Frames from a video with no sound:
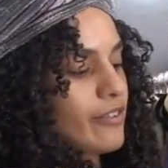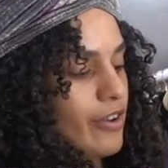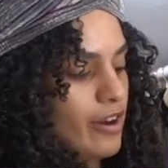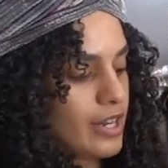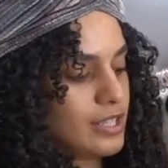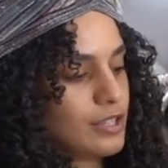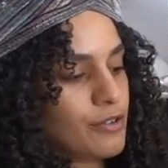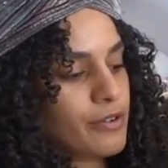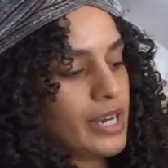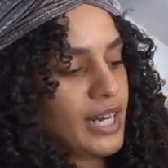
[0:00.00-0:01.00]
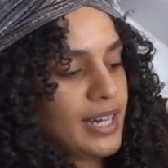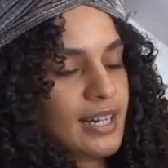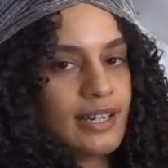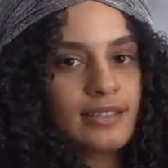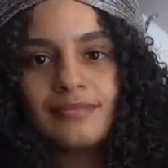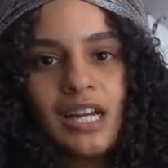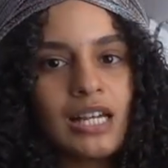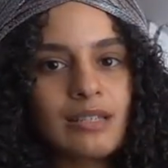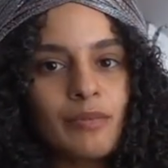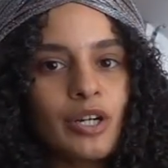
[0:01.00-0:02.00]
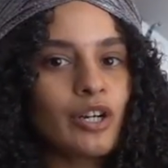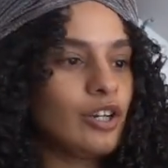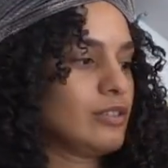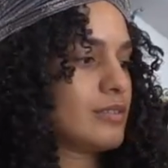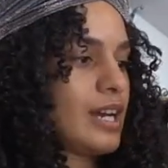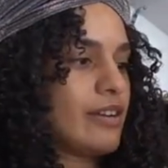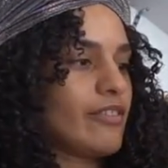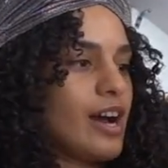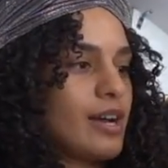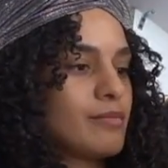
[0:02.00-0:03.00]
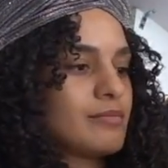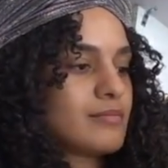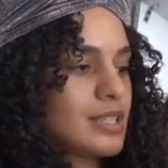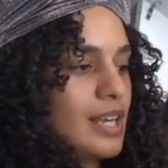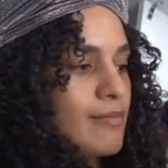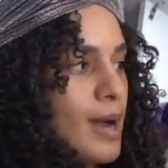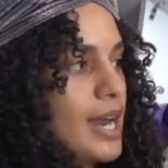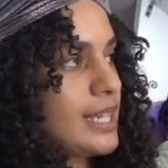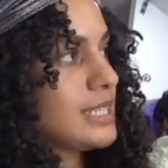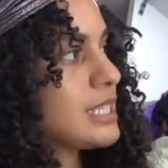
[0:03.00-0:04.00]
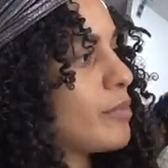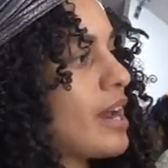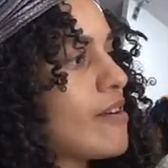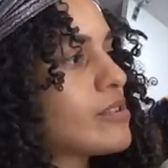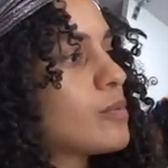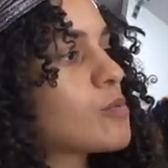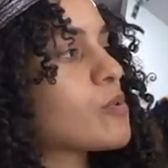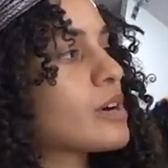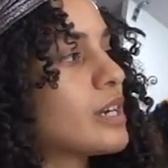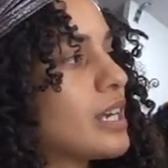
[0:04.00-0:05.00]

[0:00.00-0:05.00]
a very Serena, Gossip Girl kind of vibe, state of mind. But I haven't worn